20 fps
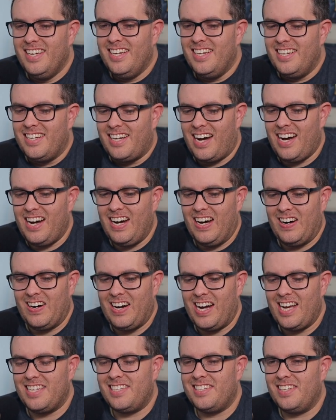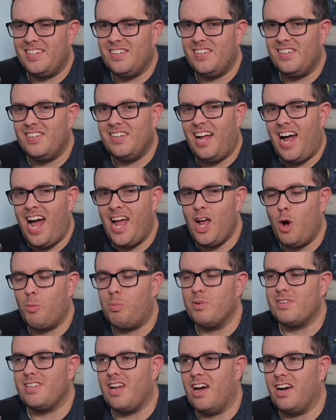I hope
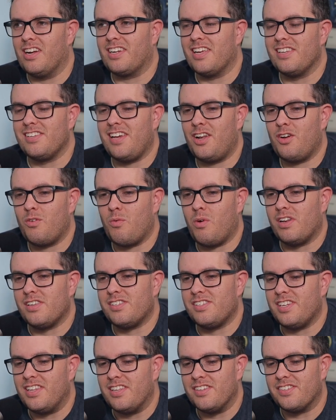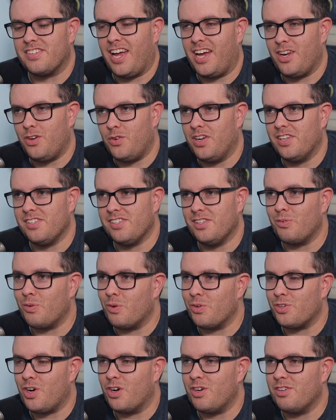it's not, because I don't want to see the Scadrians and the
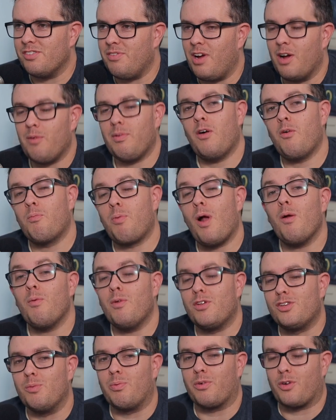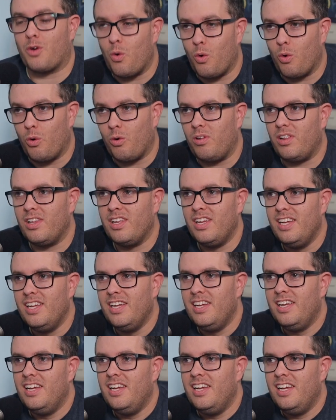Rosharans fight. That would probably be super cool.
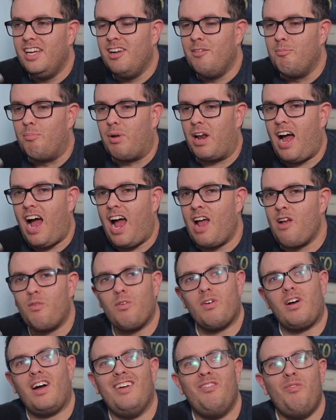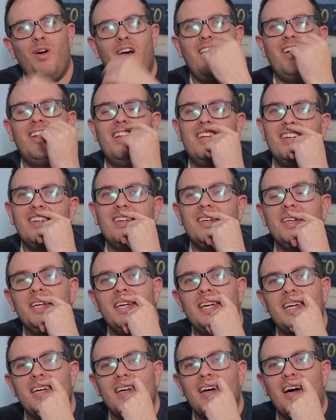But I
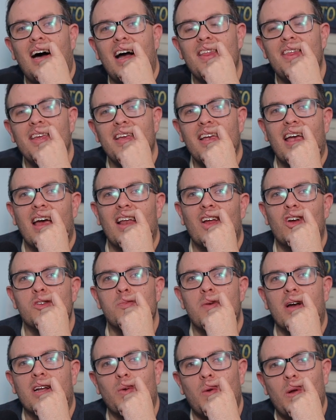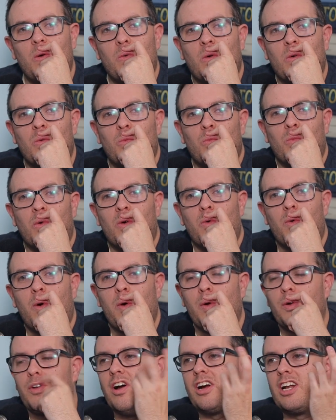think it kind of goes back to what we
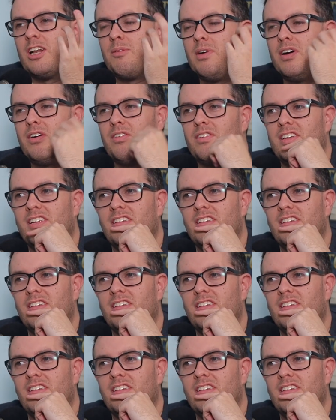were talking about